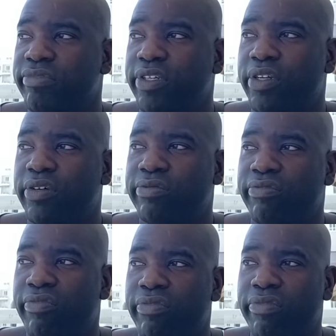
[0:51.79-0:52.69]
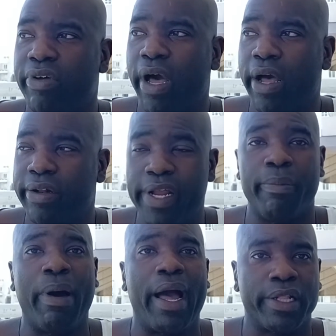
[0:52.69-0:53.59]
you know, uh,
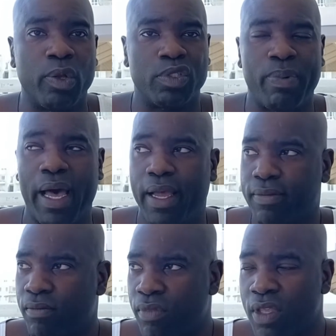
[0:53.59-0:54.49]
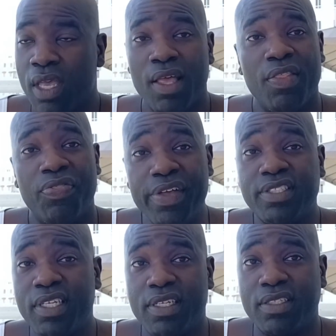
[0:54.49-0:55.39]
nearby, close by.
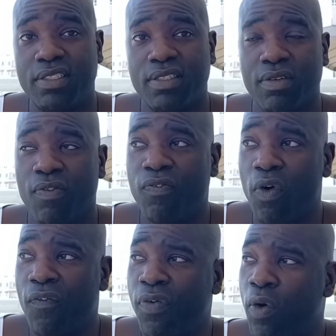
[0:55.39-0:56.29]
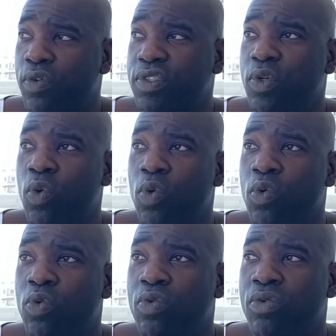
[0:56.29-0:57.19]
This is for folks
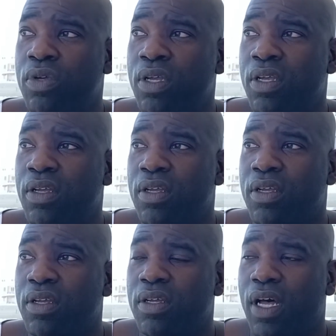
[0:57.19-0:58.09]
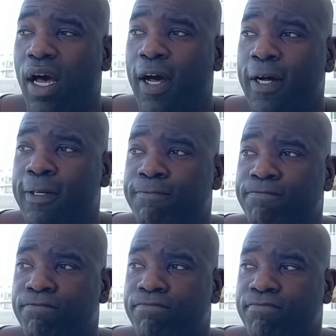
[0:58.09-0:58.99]
who,
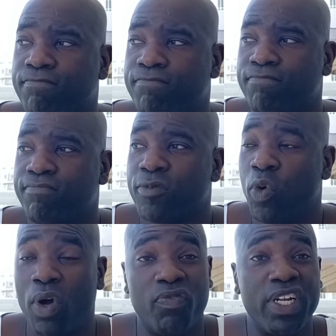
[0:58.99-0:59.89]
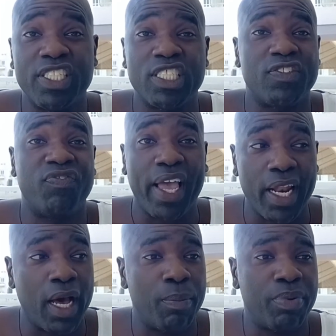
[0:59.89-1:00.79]
um, who are really just fed
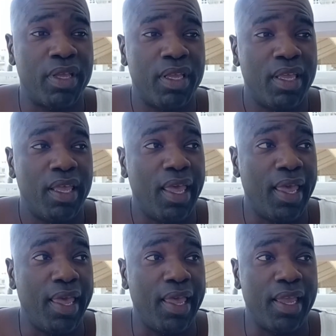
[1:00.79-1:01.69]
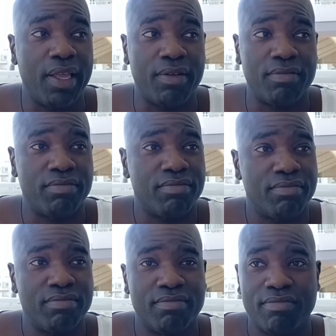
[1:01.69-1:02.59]
up and
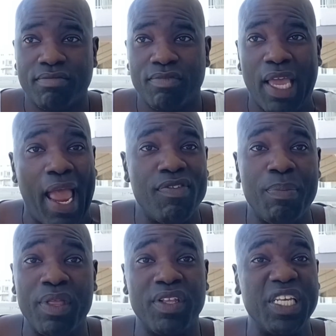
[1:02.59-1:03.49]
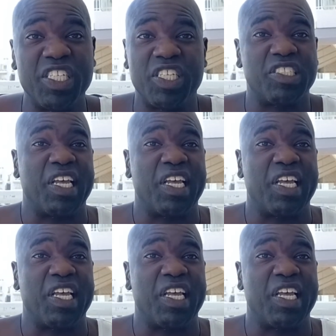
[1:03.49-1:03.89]
have the ability to just